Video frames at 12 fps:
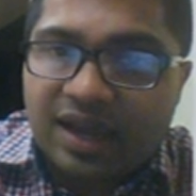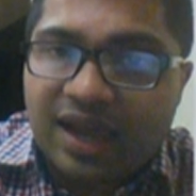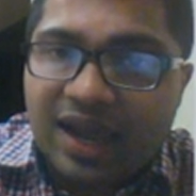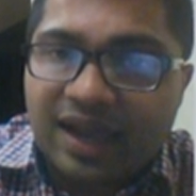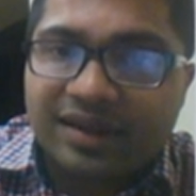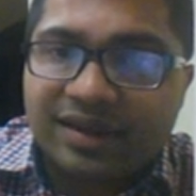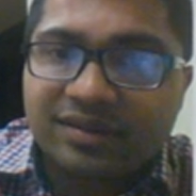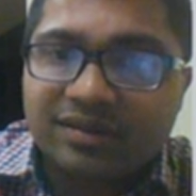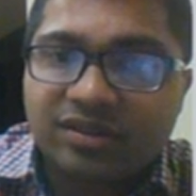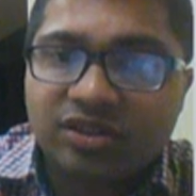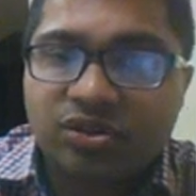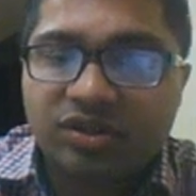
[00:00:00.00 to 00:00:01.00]
and
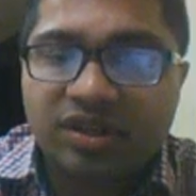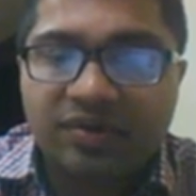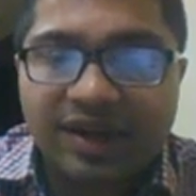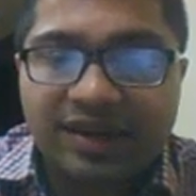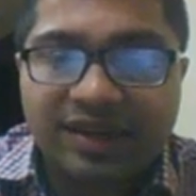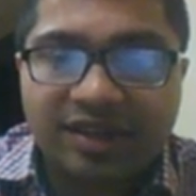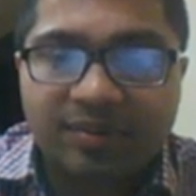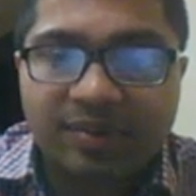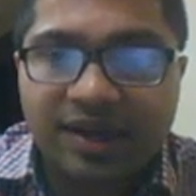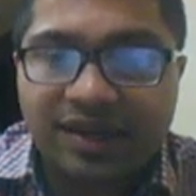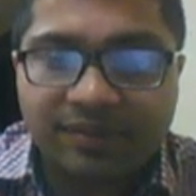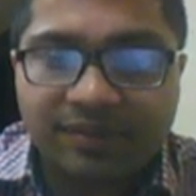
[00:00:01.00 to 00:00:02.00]
you divide it
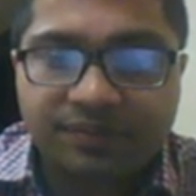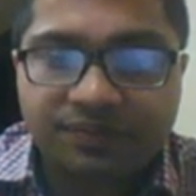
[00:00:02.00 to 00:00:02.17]
by